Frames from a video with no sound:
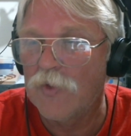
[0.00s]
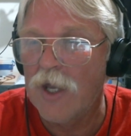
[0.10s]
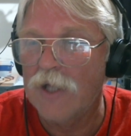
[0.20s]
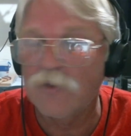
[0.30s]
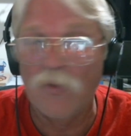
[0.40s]

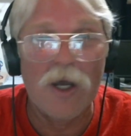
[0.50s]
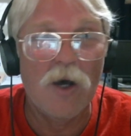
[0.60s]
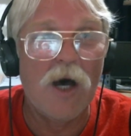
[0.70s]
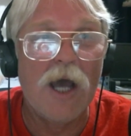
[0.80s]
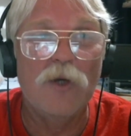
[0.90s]
Thanks.
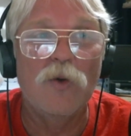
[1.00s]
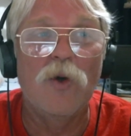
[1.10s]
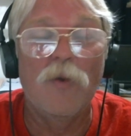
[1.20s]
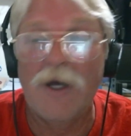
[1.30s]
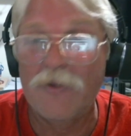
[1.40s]
Well, I don't
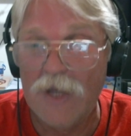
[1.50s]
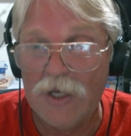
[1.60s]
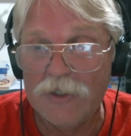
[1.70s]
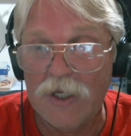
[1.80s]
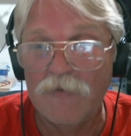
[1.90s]
know about
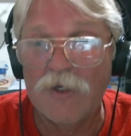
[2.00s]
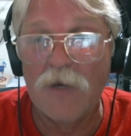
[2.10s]
that, David.